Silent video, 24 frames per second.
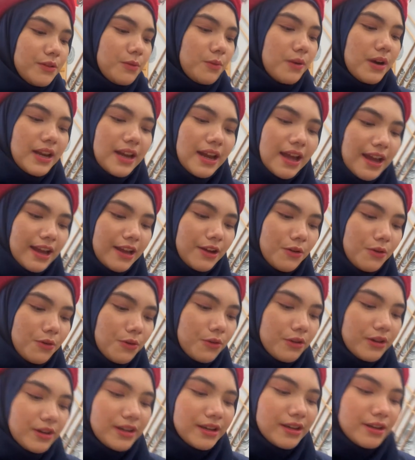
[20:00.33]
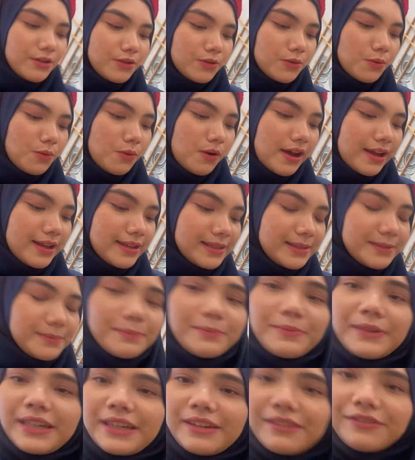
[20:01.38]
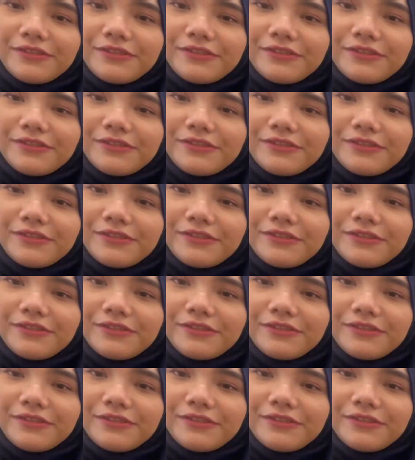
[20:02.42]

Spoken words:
what I ordered was beef